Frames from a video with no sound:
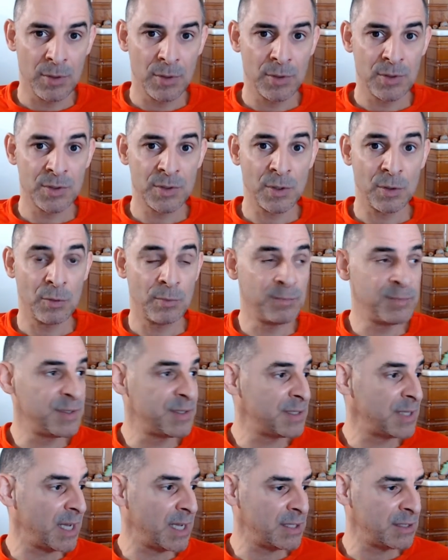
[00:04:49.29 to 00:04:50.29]
So
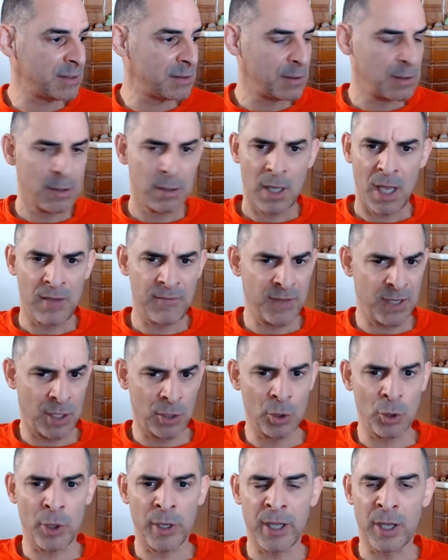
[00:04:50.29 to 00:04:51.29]
besides having
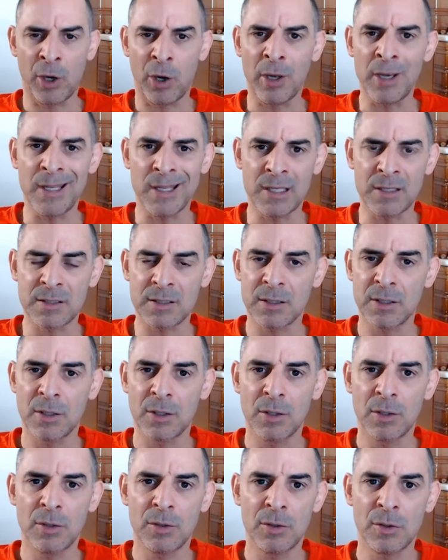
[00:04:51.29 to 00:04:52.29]
annoying colleagues,
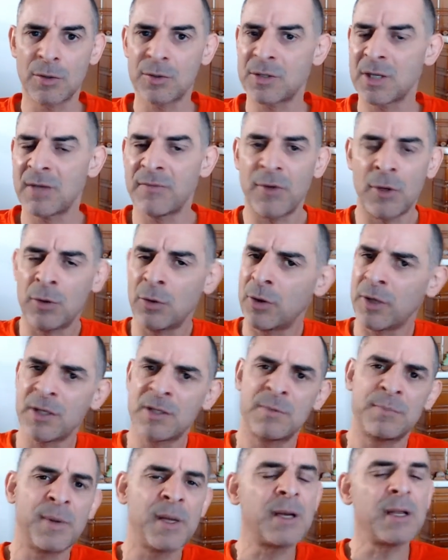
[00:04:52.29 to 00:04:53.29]
you also have annoying
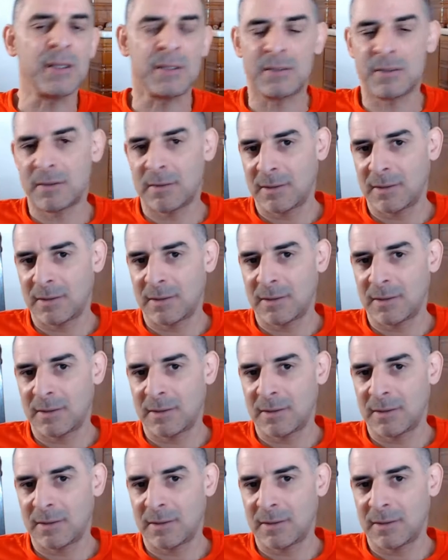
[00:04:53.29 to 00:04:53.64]
spirits.